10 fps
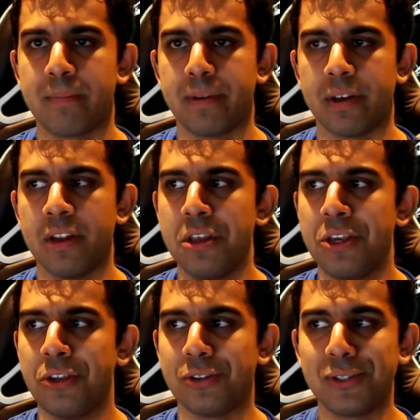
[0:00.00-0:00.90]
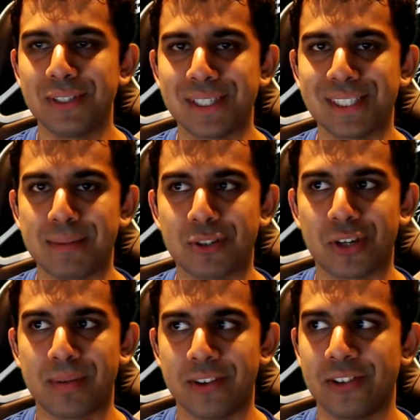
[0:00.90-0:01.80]
But you know, as soon as I stopped
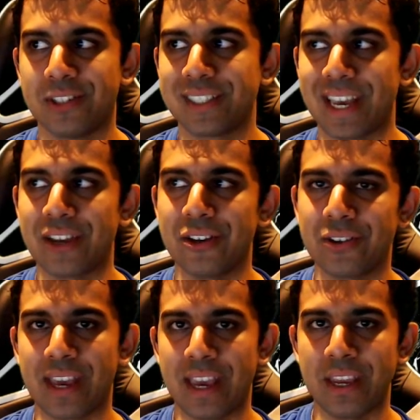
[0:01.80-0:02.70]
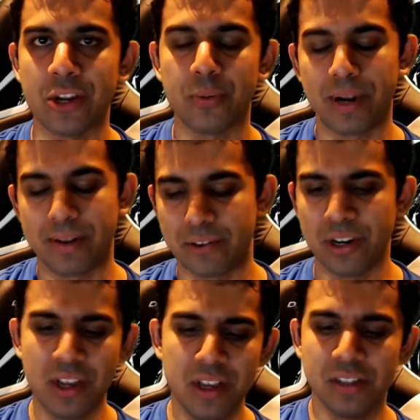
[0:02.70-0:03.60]
streaming, I was like, okay, you know, whatever,
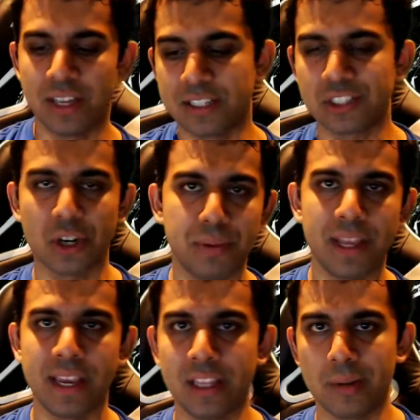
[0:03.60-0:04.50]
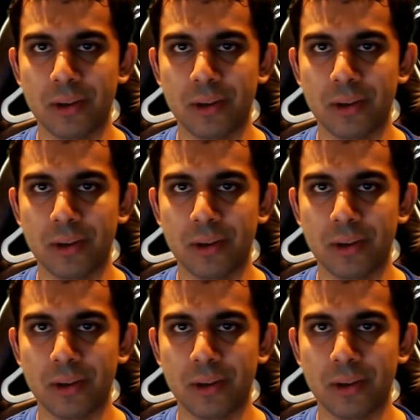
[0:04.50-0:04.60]
like start playing a little bit.